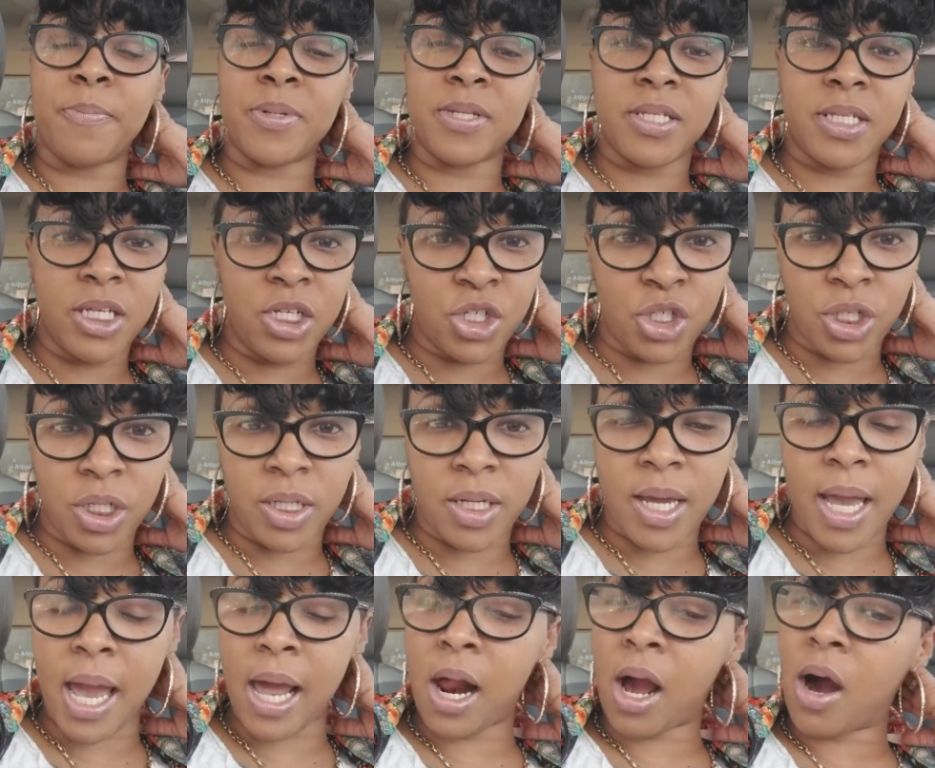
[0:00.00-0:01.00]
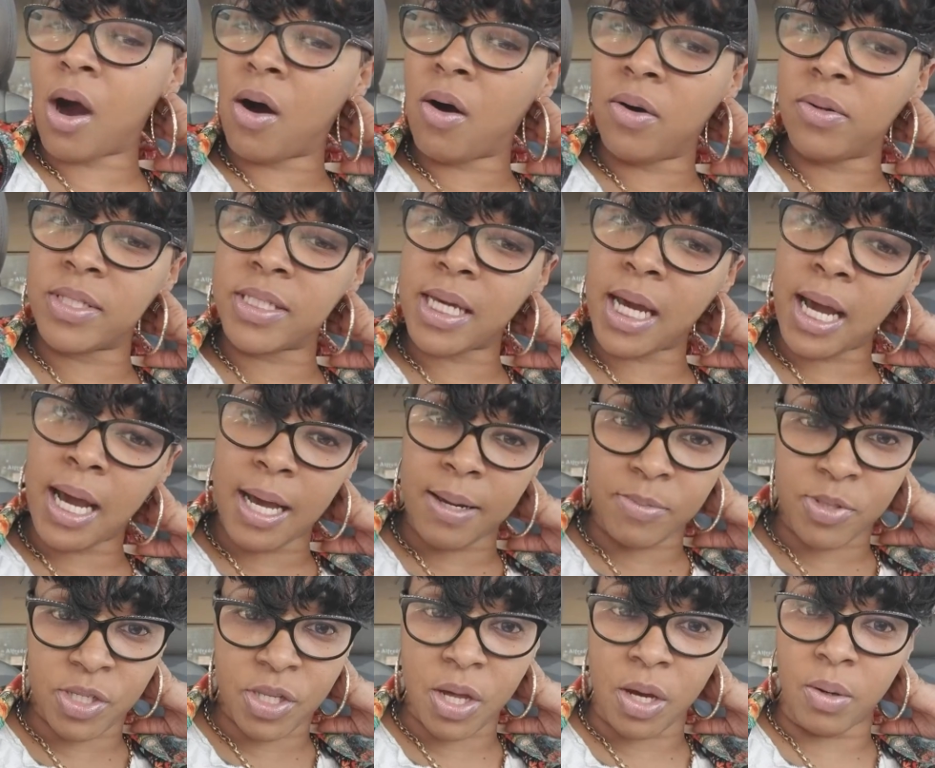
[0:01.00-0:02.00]
position at all
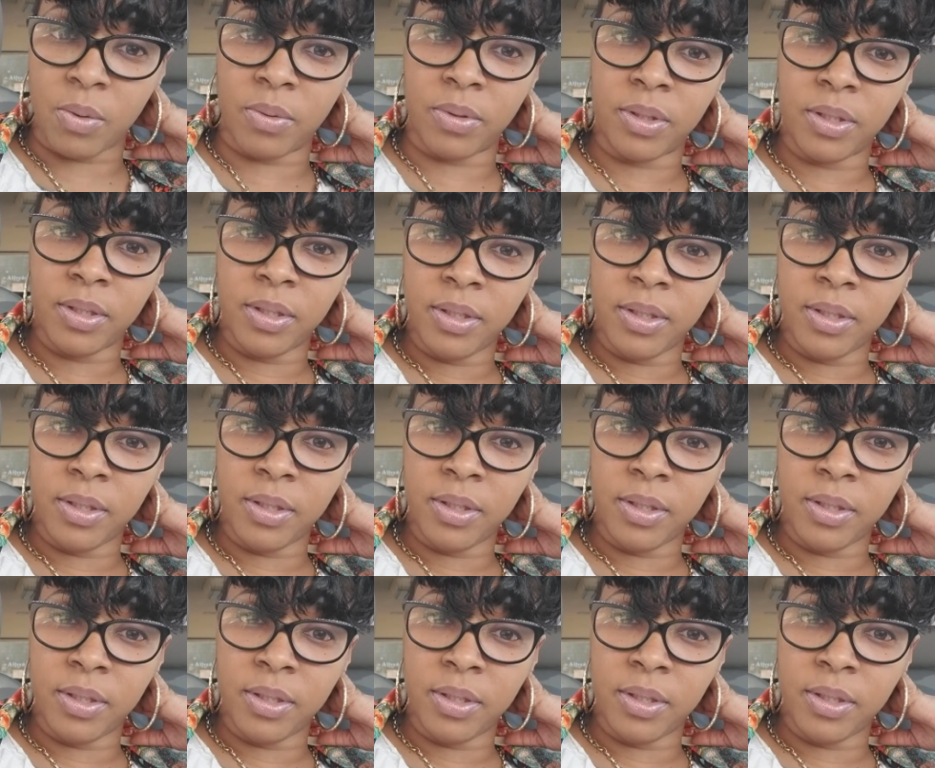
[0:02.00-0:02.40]
times though.